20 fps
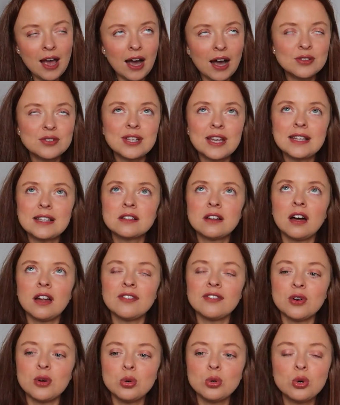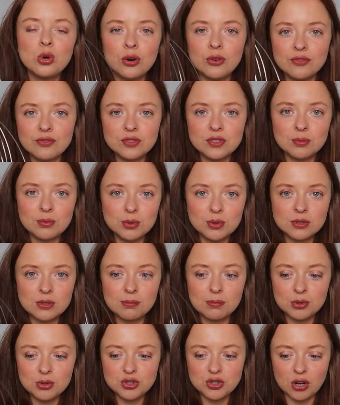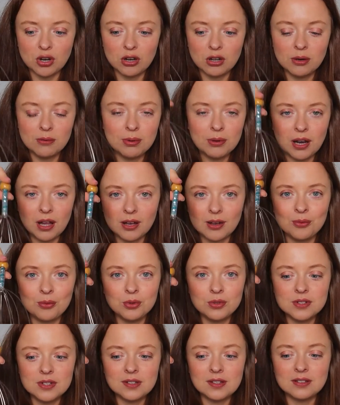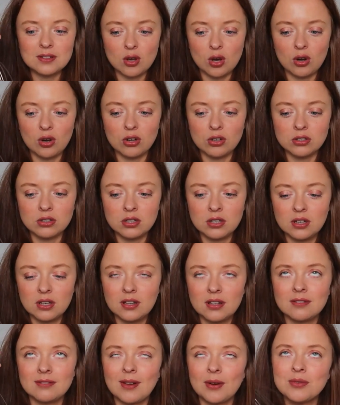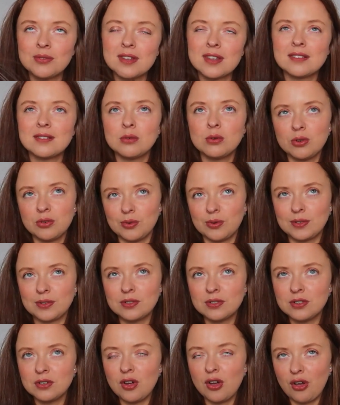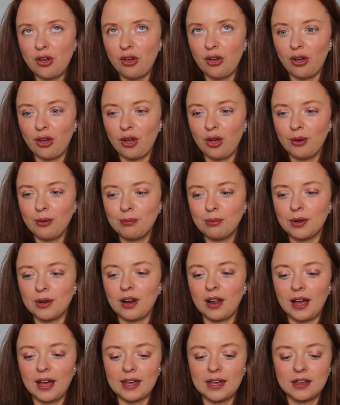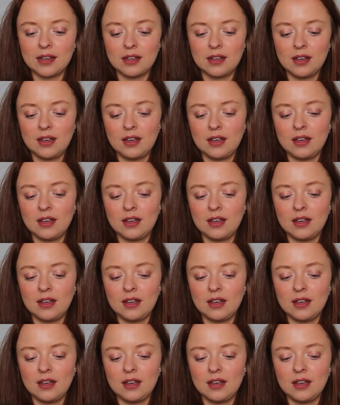I'd say it's kind of uncomfortable to push on, but like once it's on, I won't say it's uncomfortable, it doesn't hurt, but like